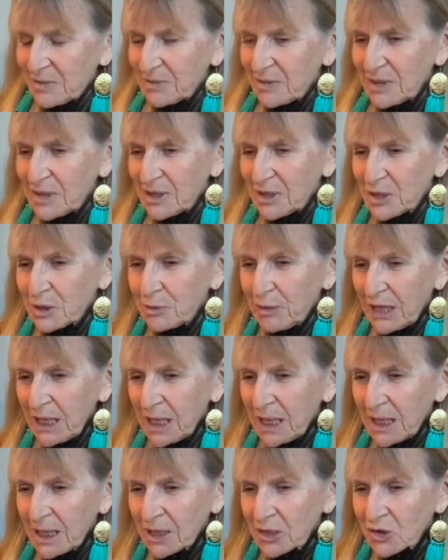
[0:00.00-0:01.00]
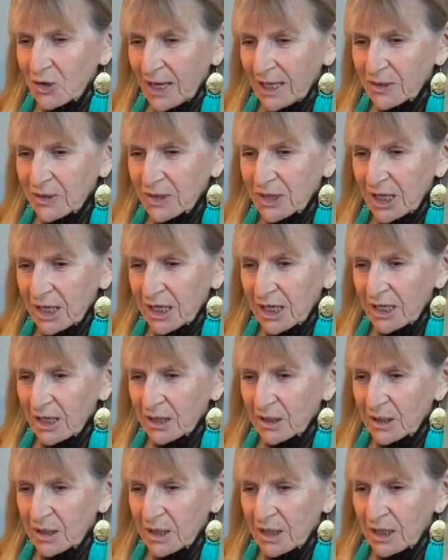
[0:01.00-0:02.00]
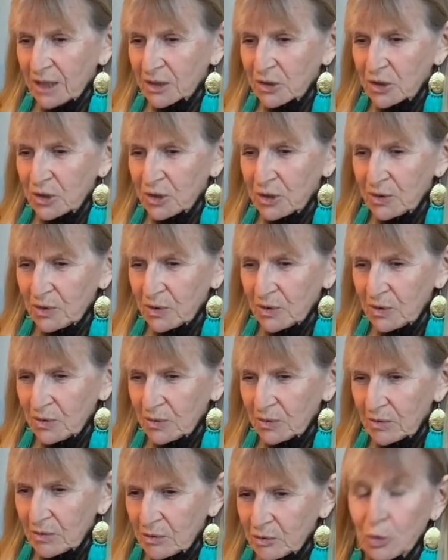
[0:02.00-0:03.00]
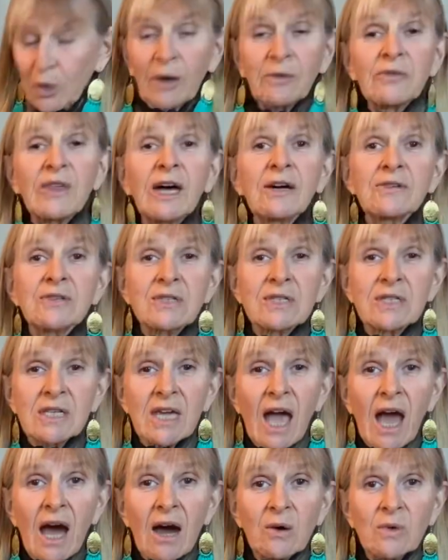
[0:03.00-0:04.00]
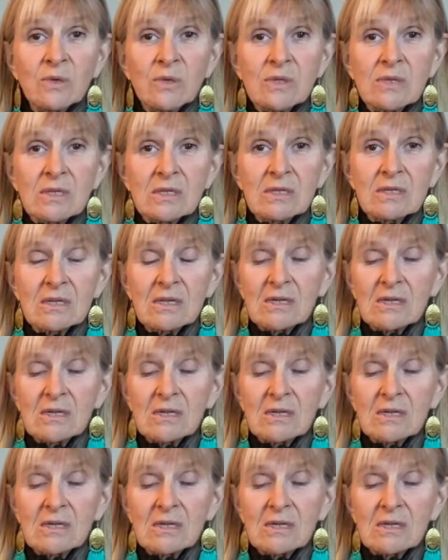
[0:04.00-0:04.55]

there's been a trial study on 12,000 cows